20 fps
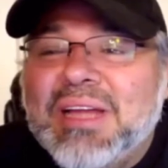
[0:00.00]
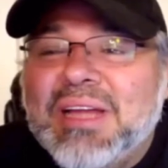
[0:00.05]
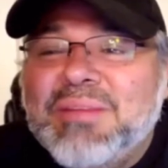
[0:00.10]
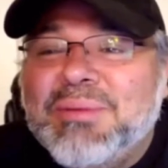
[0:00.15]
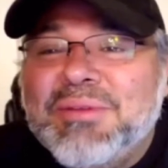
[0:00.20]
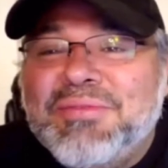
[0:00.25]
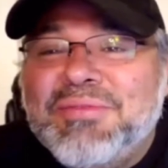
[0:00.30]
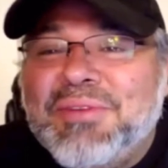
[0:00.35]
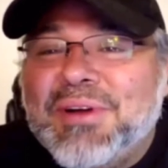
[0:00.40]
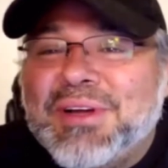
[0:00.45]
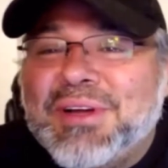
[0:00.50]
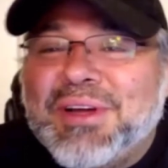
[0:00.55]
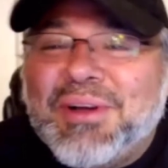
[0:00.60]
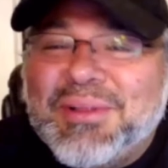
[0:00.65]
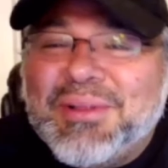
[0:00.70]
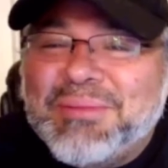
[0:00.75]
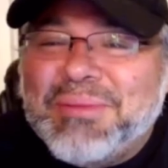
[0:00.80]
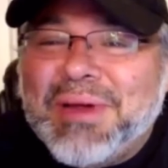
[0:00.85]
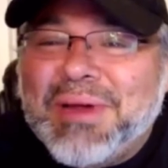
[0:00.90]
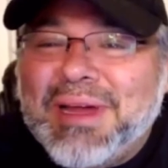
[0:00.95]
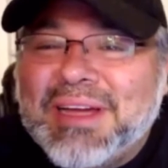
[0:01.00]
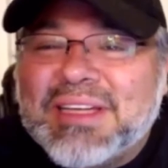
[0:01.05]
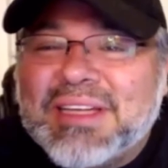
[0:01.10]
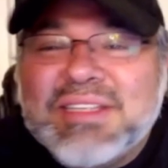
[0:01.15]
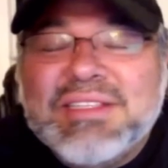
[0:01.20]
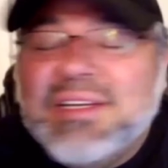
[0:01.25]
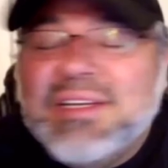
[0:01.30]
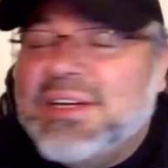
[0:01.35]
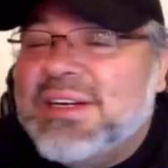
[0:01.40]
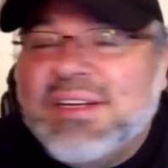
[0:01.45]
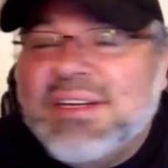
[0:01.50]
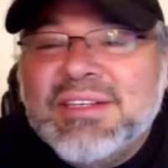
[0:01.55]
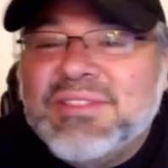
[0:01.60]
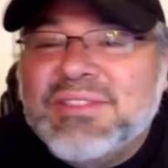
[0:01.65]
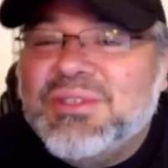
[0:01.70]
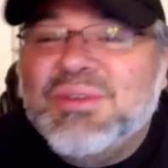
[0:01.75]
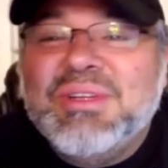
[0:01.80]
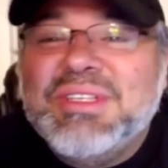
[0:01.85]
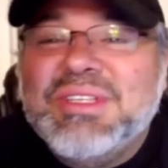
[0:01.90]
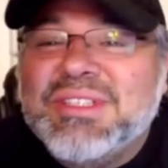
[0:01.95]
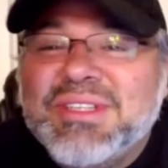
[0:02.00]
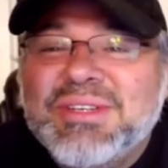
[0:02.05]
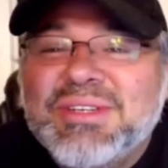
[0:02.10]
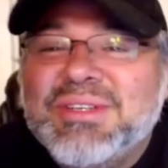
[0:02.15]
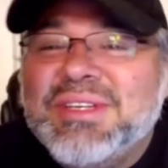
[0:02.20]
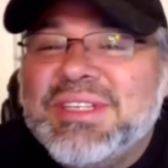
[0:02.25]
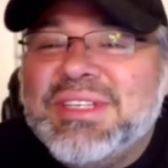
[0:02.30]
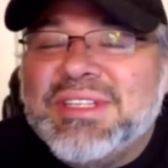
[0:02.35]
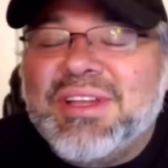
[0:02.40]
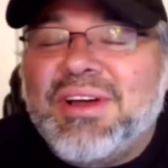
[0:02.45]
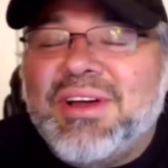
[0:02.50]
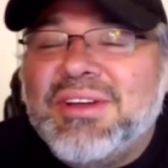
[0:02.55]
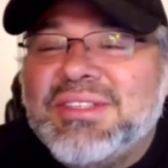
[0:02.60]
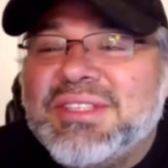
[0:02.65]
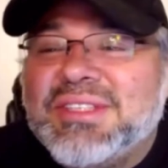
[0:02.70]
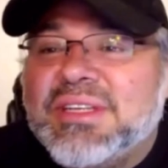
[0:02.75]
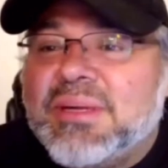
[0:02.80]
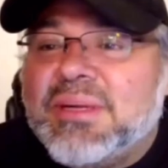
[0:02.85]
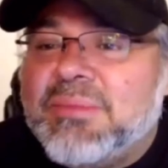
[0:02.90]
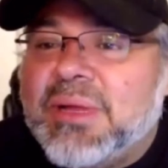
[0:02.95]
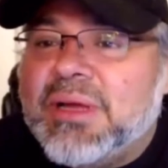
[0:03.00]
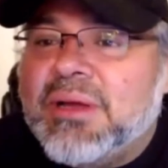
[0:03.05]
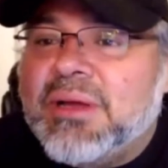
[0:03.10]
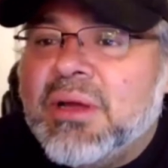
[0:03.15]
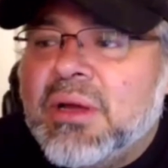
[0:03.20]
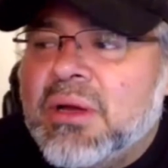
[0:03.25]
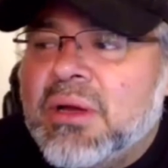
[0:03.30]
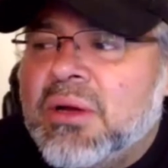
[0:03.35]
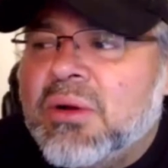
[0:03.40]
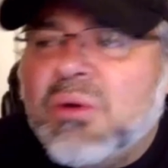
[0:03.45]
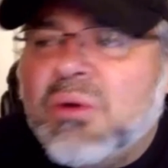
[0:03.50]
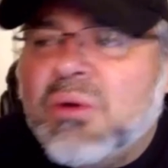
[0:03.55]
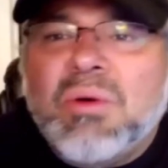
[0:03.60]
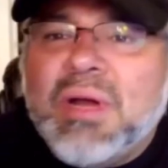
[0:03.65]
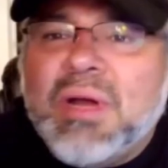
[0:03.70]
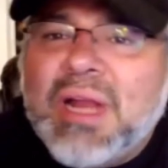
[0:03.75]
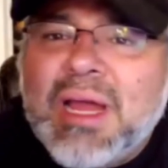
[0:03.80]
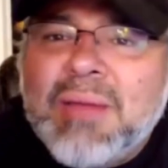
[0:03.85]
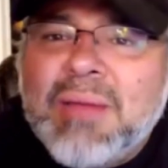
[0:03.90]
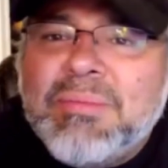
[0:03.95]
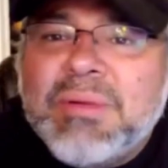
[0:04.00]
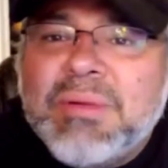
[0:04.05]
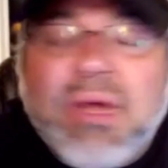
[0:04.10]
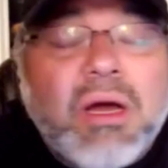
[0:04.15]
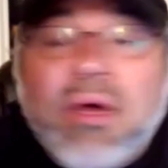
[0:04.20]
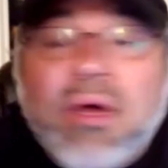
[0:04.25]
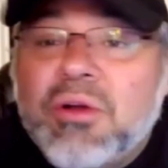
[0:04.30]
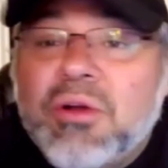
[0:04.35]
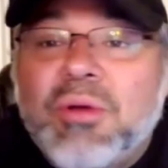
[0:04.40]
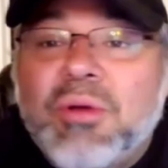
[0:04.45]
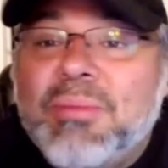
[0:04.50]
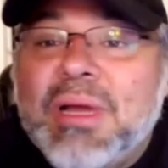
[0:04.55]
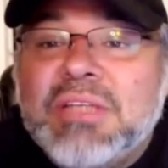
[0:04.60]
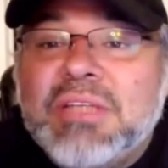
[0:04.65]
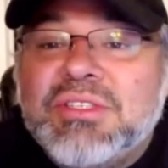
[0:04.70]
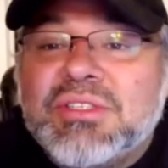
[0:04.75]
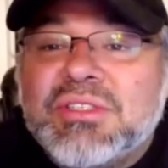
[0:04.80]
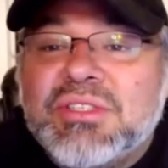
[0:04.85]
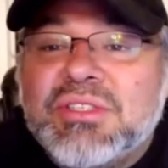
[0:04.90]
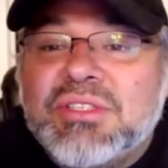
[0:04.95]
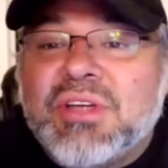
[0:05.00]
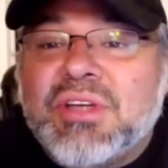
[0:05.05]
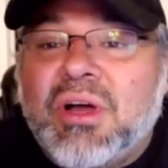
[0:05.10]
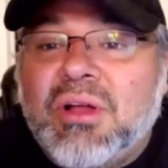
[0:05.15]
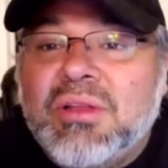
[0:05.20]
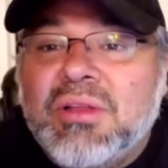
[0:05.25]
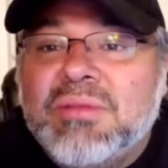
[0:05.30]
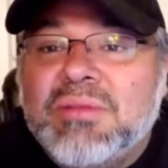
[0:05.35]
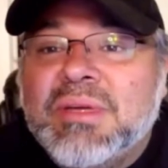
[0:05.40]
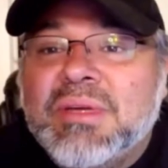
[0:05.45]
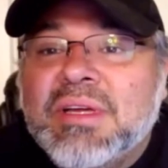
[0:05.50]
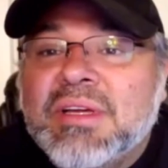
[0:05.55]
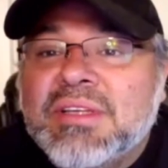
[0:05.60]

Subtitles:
You've been fucking calling back. He lost it. I'm like, well, what happened? I don't know, man. Just call him.